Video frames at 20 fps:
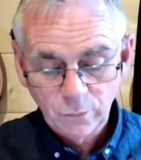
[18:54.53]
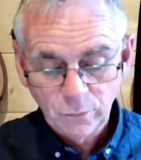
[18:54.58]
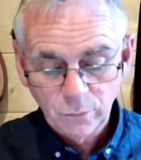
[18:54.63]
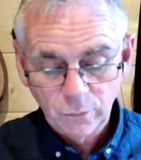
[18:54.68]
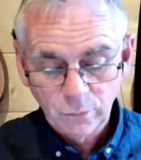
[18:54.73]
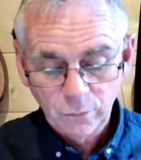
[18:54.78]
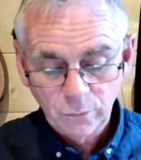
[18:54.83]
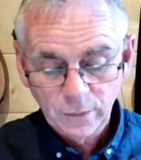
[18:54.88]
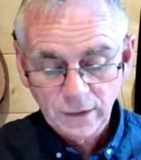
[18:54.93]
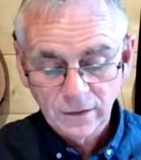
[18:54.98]

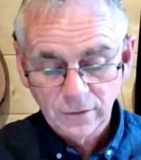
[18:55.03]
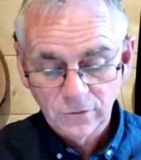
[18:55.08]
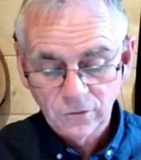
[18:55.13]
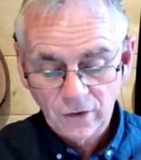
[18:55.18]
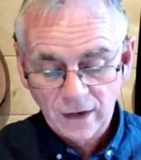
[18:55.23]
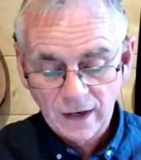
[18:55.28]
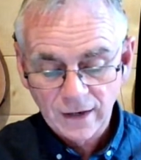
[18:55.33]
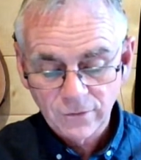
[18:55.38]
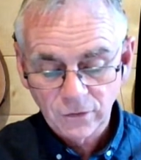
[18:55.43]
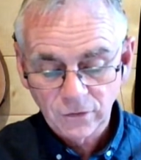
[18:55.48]
This week,
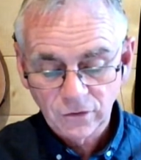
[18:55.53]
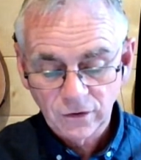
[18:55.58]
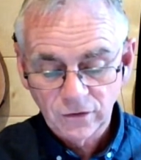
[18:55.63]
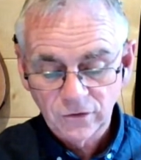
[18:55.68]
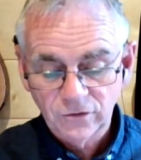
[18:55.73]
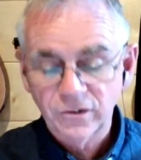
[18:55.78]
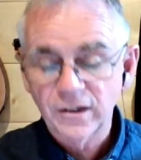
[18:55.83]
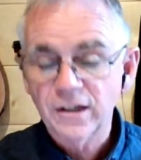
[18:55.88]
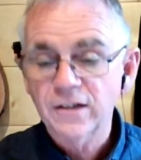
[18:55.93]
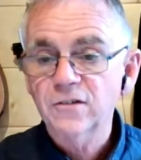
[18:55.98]
drivers
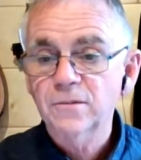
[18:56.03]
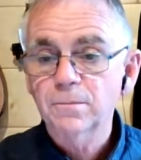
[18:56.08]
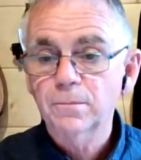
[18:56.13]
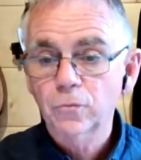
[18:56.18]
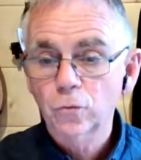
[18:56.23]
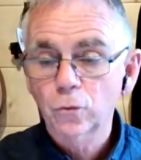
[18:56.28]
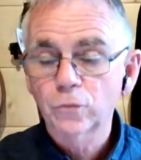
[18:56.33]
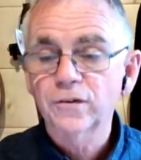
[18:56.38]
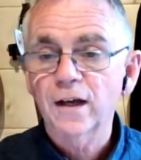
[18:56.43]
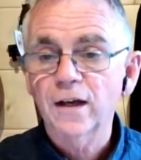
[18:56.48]

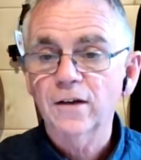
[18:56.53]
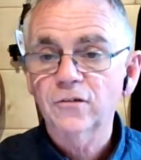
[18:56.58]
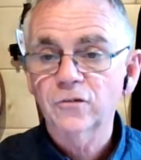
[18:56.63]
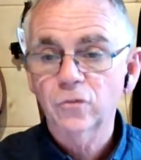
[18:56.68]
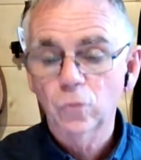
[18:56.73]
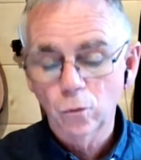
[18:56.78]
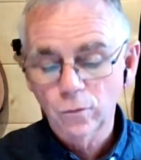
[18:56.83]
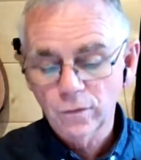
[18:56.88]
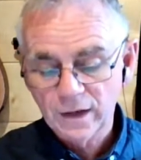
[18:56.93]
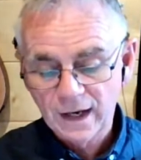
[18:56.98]
staged
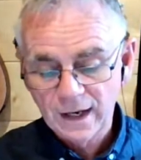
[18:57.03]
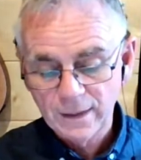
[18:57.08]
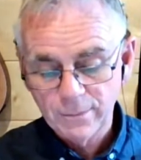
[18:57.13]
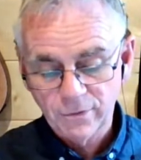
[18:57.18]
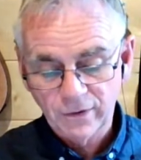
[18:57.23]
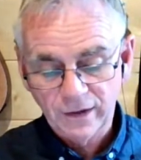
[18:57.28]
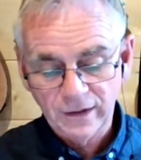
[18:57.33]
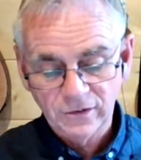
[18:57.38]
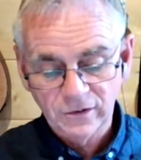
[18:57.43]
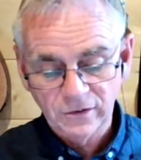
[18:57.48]
protests over
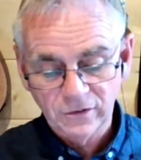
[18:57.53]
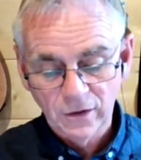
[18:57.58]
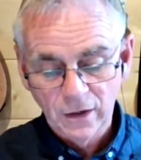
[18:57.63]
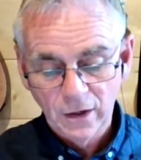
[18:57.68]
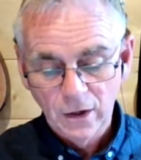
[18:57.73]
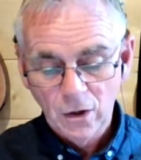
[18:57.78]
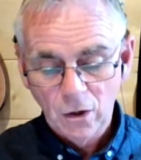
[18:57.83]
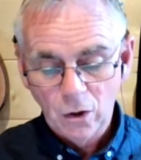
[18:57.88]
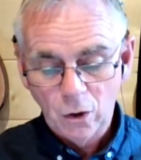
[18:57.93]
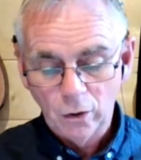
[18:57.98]
high
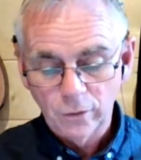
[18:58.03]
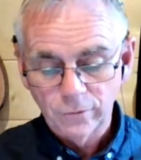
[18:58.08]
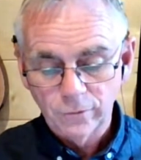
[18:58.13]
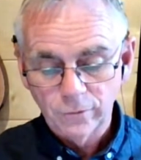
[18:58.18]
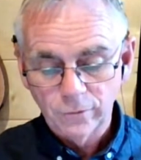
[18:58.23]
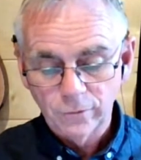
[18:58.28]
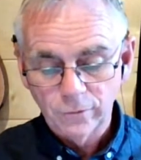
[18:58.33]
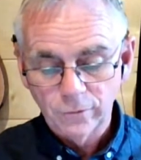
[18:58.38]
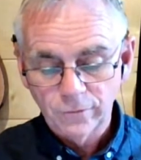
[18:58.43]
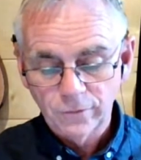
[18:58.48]
prices
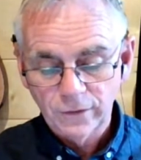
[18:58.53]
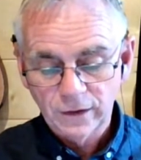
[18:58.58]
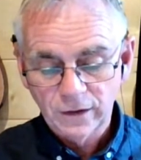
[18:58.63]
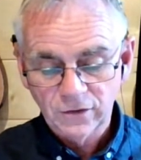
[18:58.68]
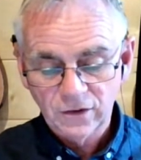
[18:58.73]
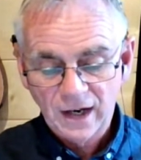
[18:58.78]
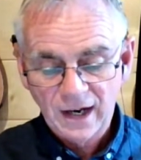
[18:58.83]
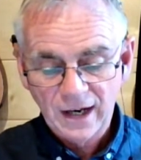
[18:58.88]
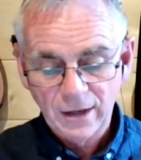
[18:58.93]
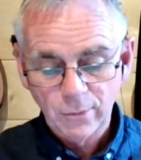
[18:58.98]
on
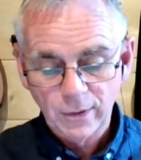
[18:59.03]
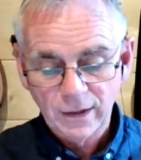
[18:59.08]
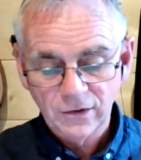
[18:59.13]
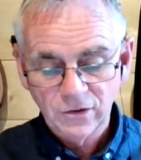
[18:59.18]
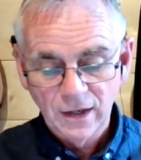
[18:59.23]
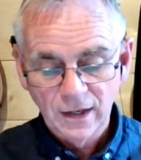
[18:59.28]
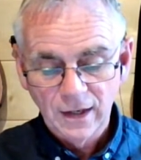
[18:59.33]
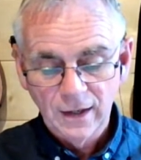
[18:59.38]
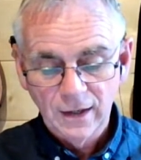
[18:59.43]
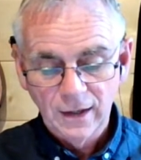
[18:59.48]
various
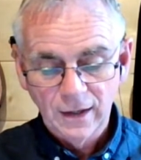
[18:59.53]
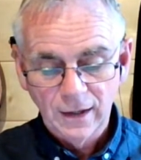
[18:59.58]
highways,